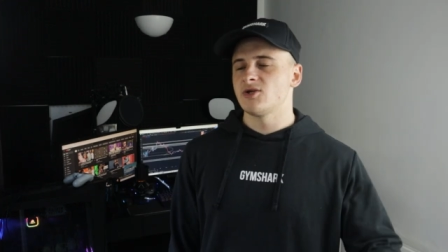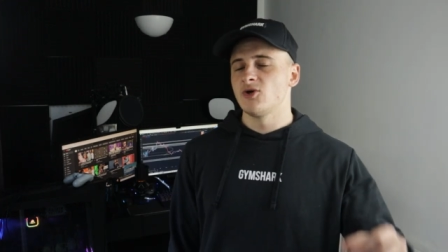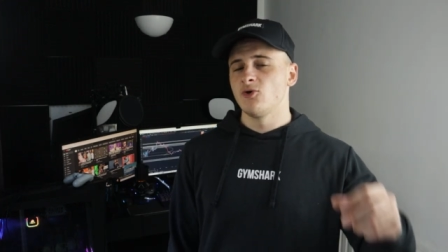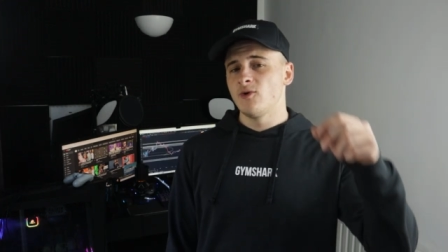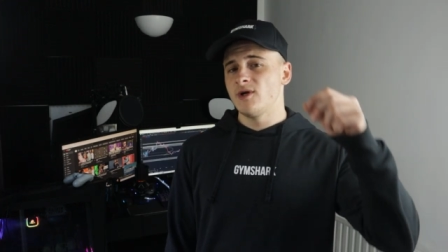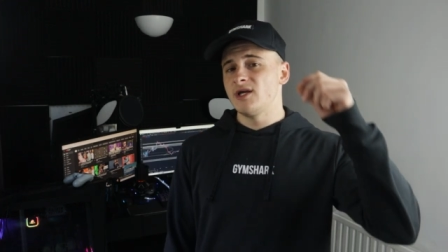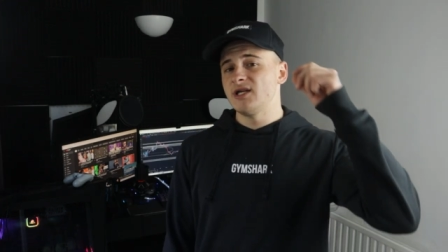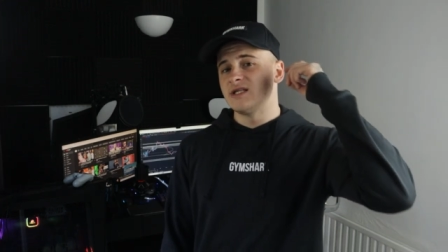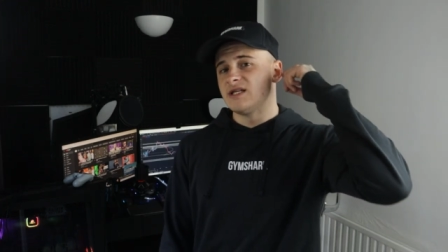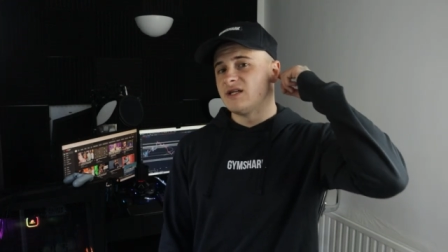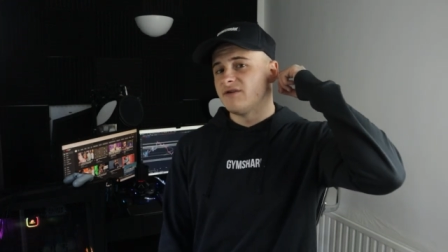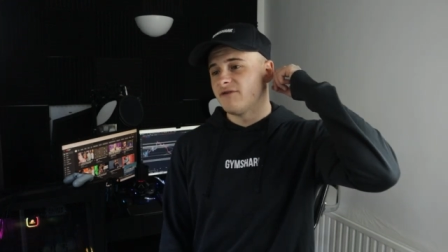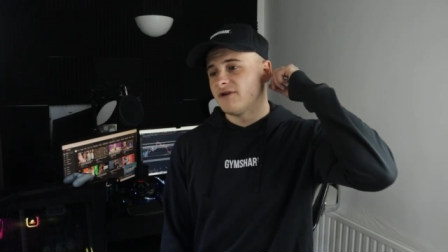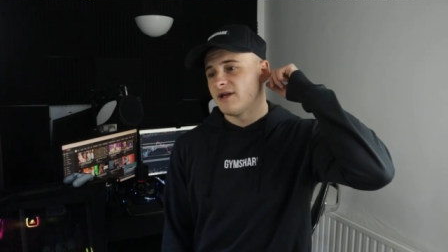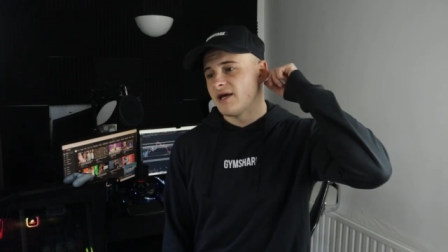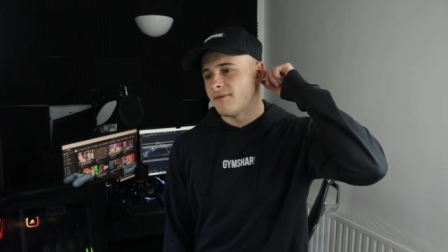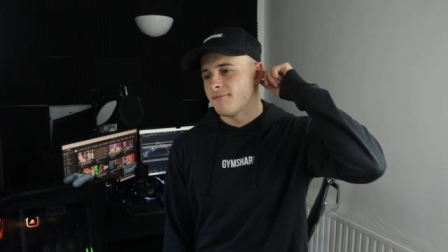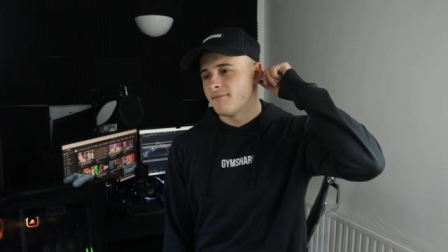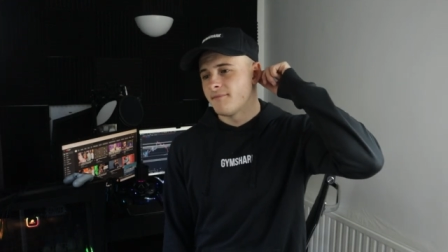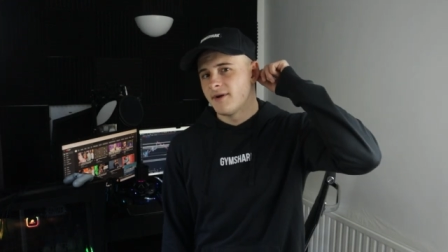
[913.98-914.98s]
too easy for
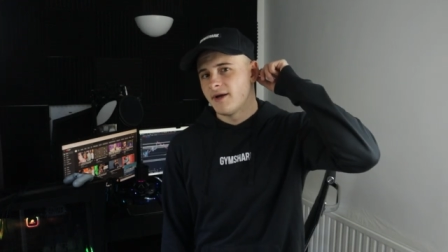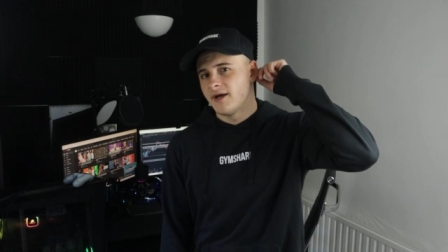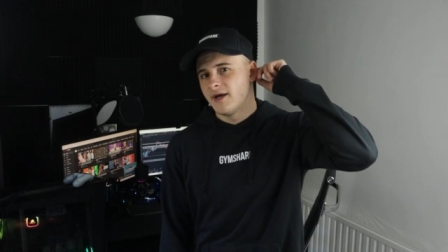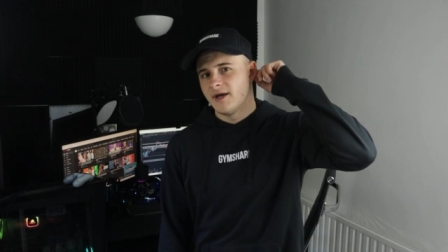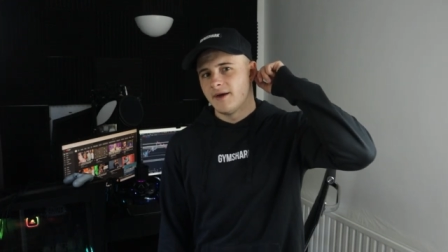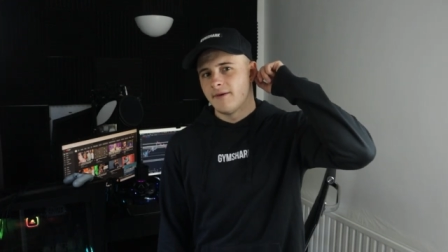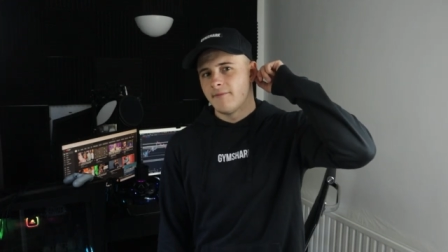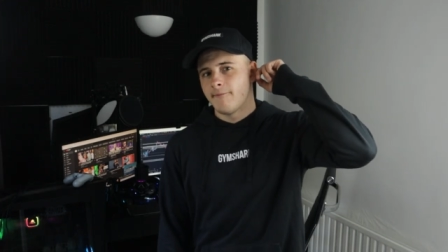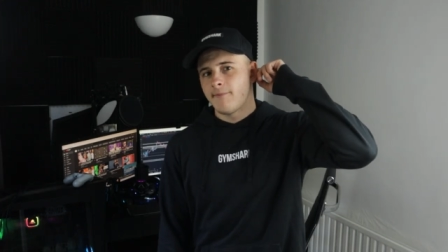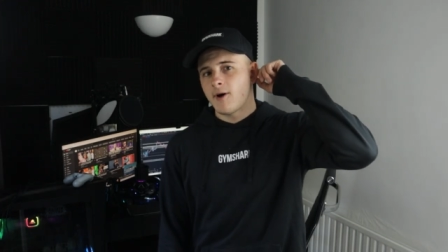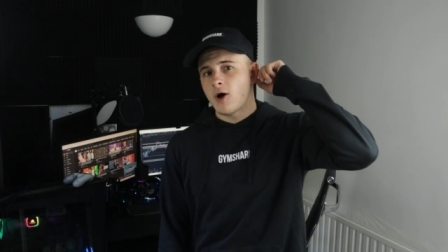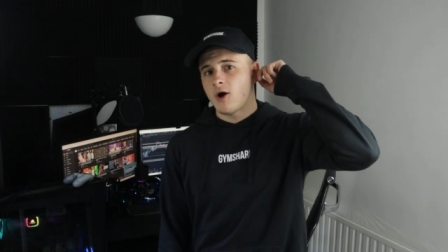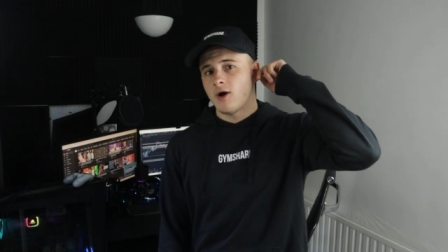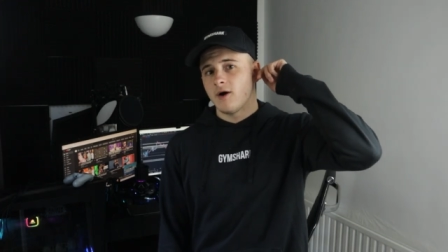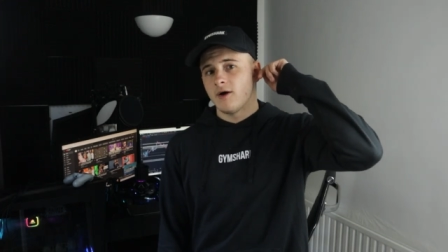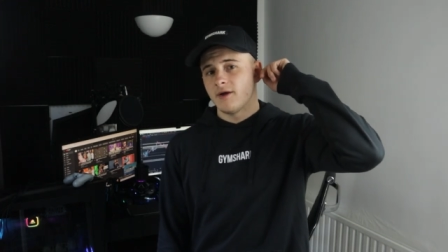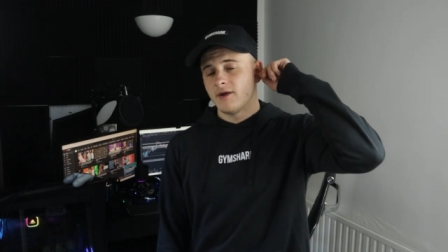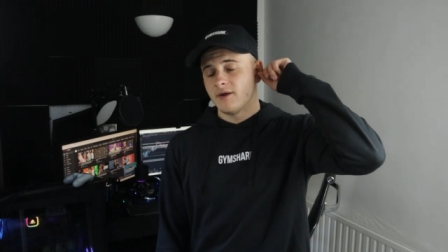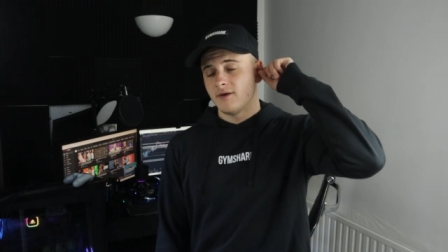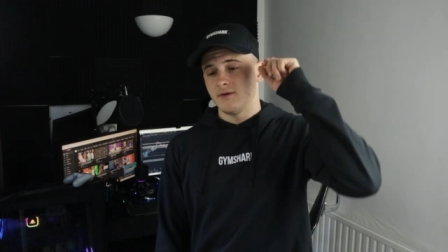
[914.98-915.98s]
them.
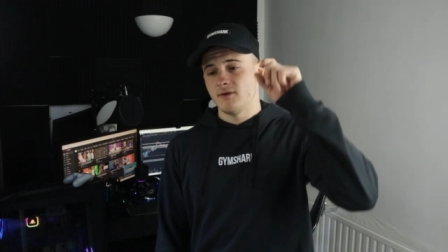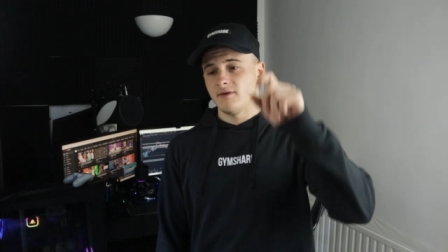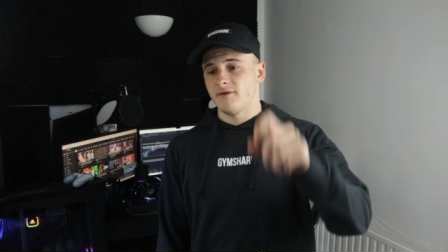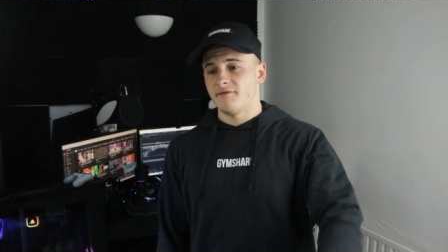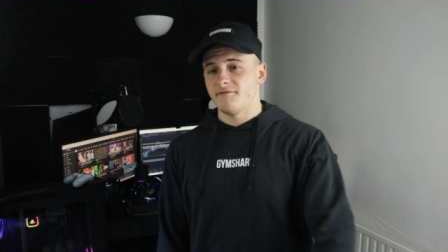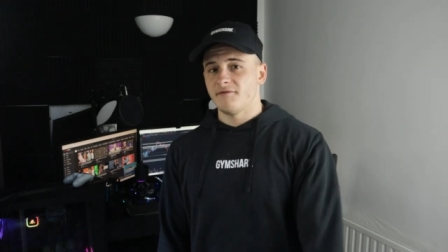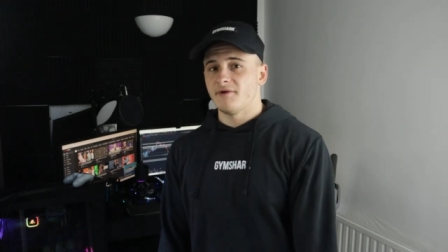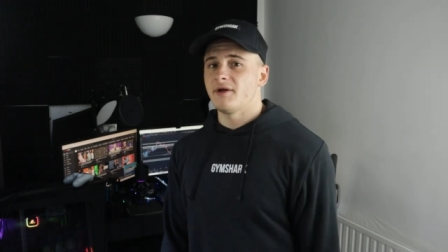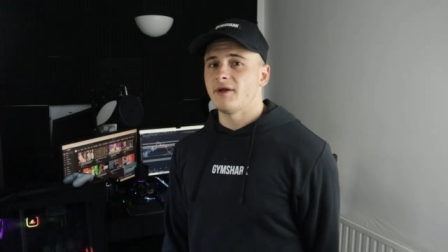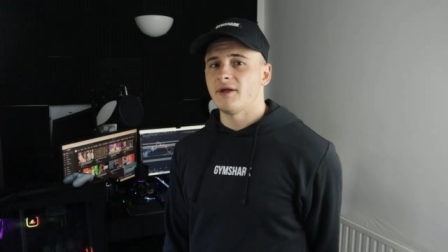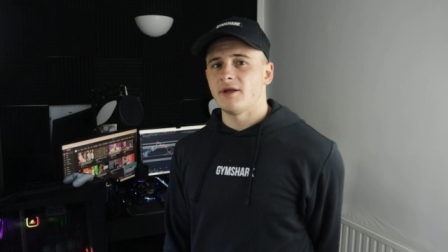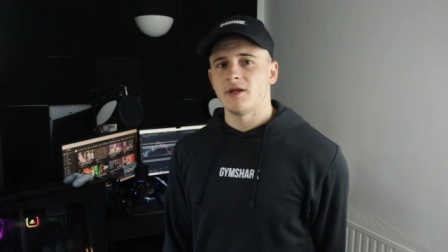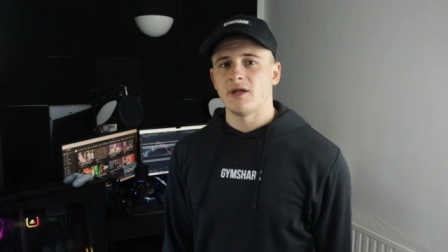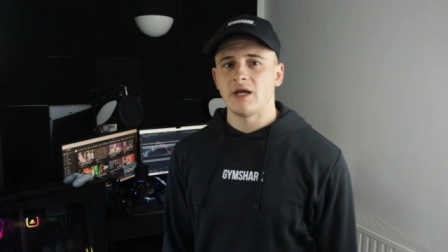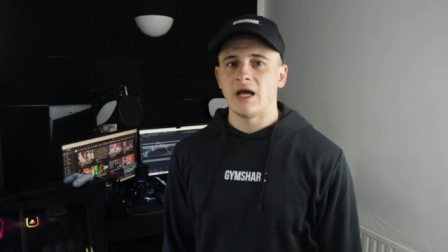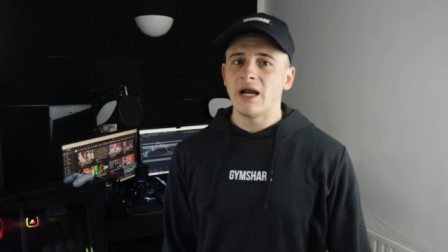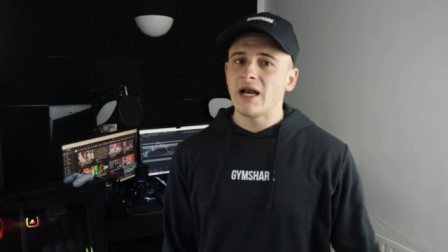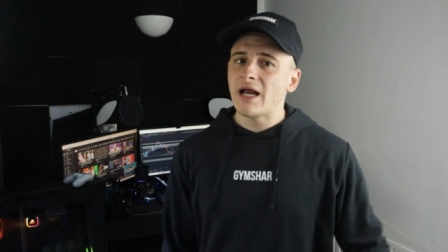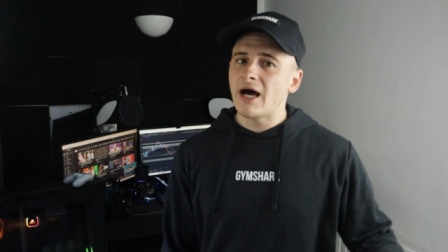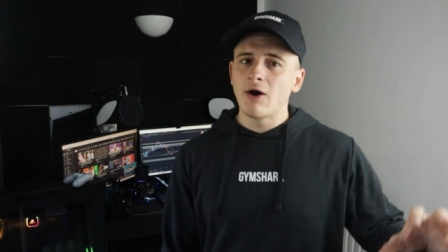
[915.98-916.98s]
But
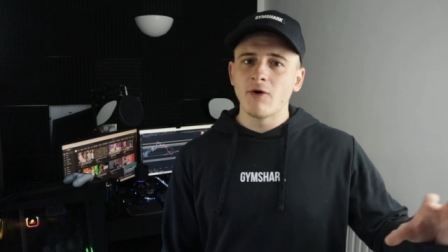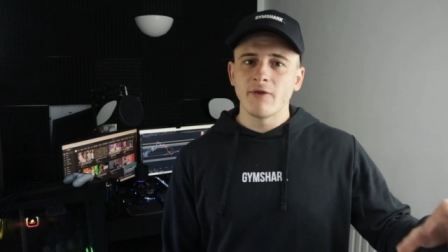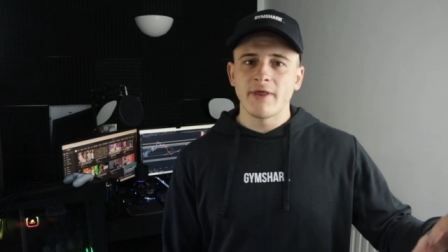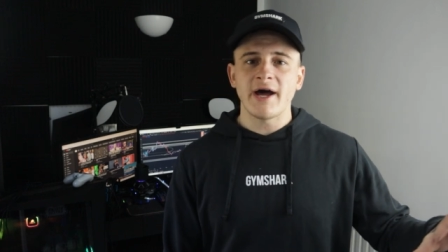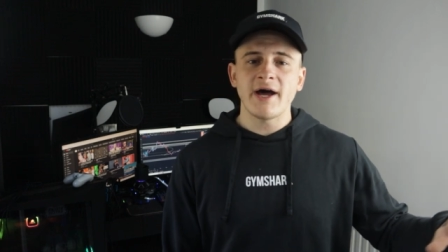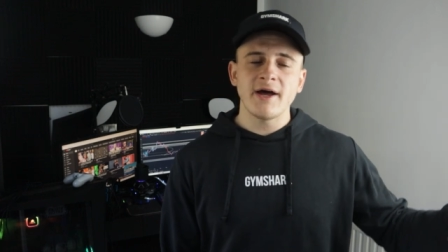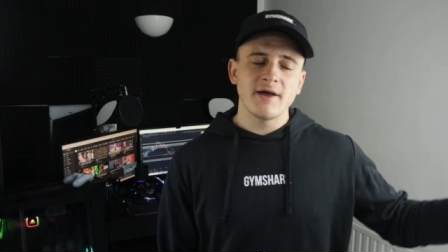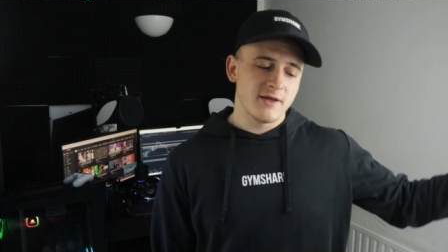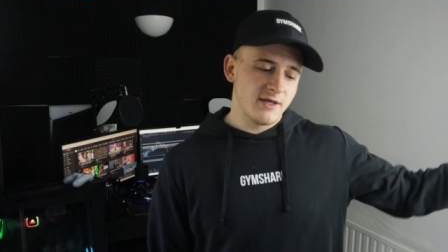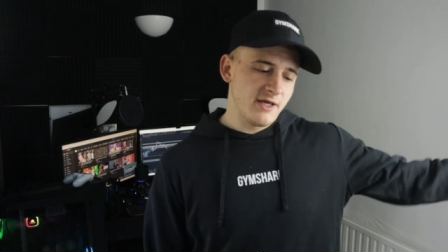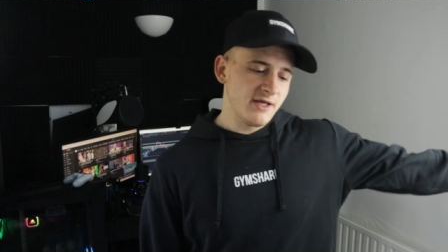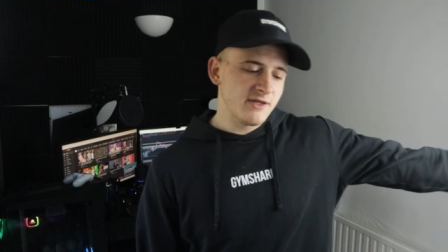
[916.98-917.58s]
allow that.